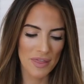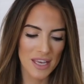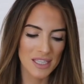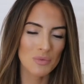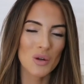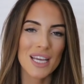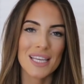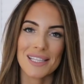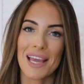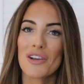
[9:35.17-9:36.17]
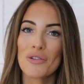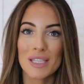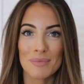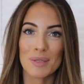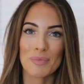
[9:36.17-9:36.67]
This one is a
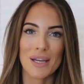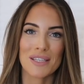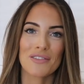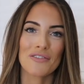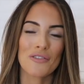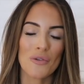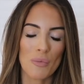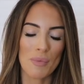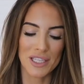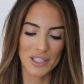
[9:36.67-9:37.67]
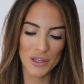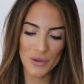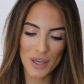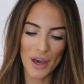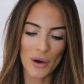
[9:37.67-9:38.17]
Christmas present for my
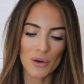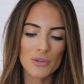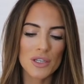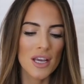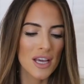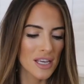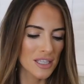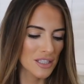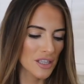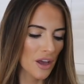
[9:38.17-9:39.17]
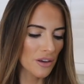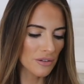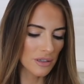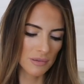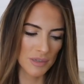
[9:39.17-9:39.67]
2-year-old. So
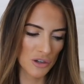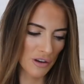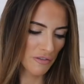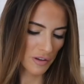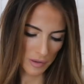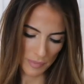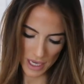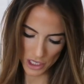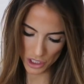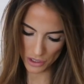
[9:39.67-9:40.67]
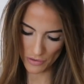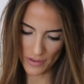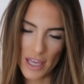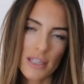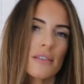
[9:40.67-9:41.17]
let me try and find the picture of
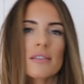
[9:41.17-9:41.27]
it.